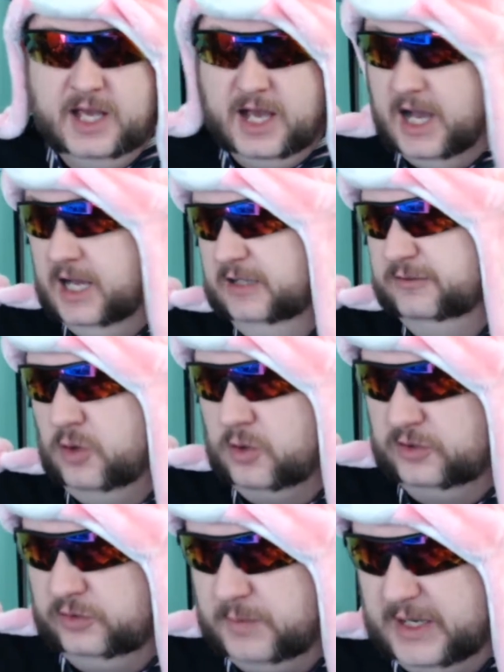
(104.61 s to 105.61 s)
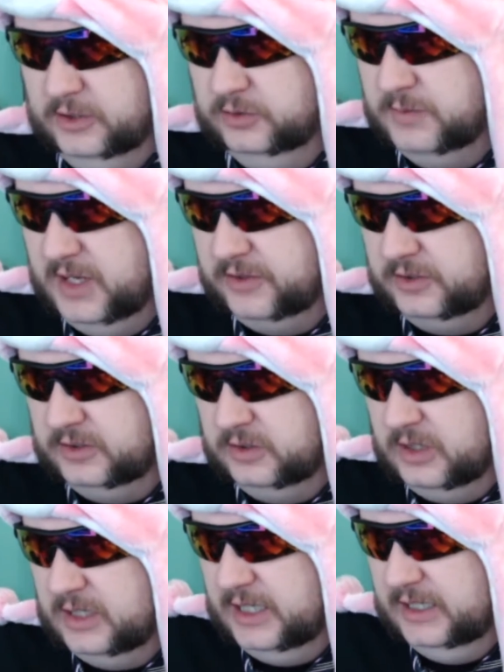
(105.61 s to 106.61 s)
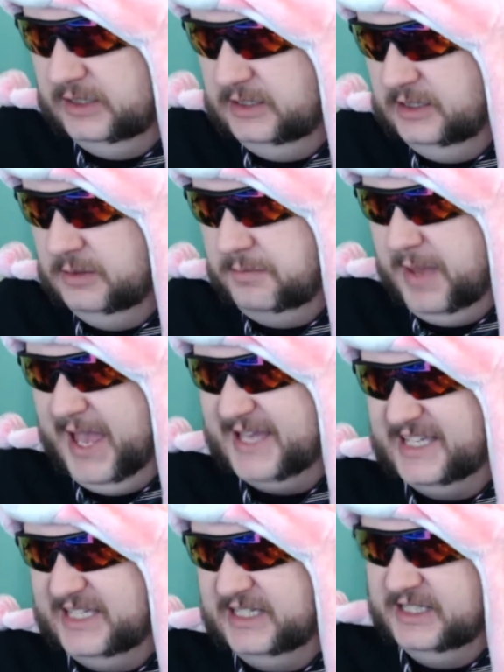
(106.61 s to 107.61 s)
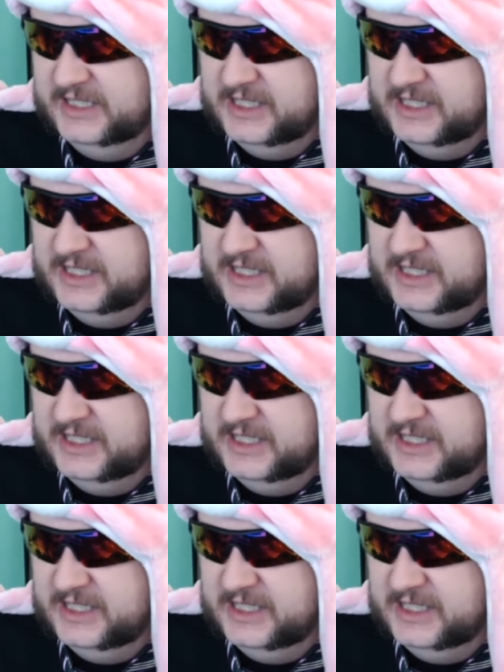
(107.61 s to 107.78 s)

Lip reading: of course, my own mother, Peggy,